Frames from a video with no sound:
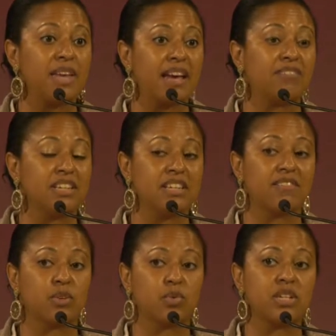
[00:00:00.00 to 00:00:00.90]
We have to
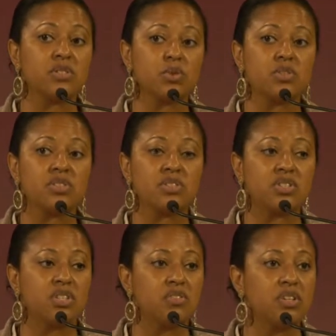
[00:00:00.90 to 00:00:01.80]
get the
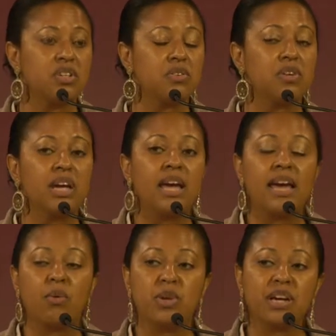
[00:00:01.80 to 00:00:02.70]
resources to you,
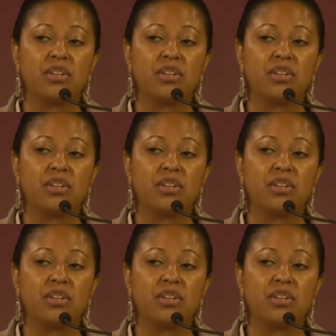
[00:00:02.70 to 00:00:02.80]
and we